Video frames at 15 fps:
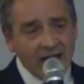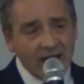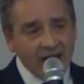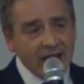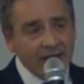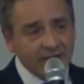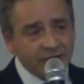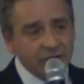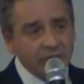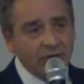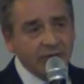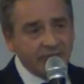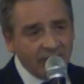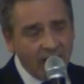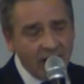I have to
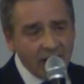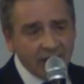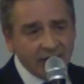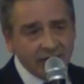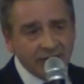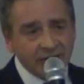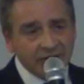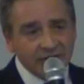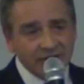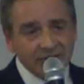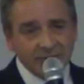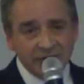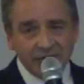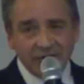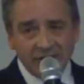revise
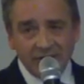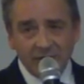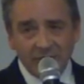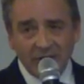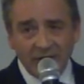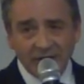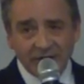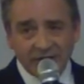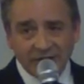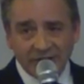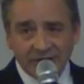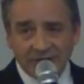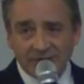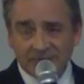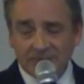for dinner
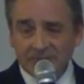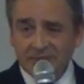parties.